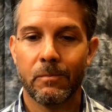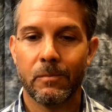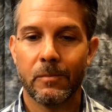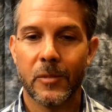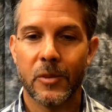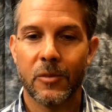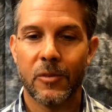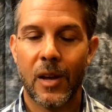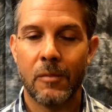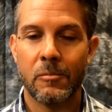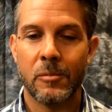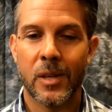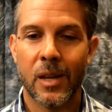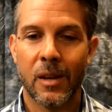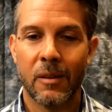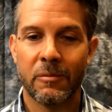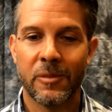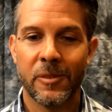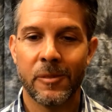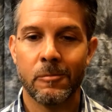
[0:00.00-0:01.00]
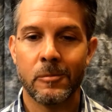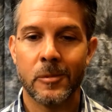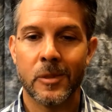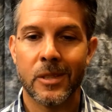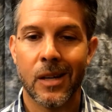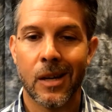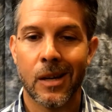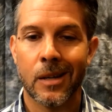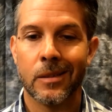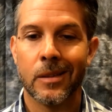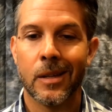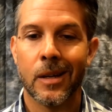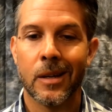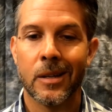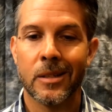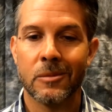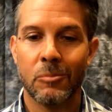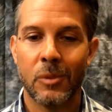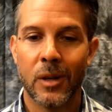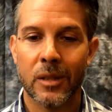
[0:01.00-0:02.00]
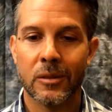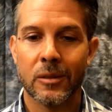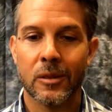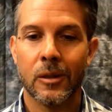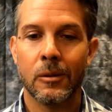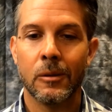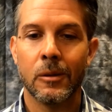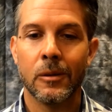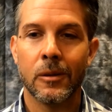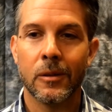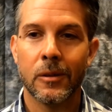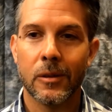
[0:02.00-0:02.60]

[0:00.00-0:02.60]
His family came from Zacatecas, Mexico.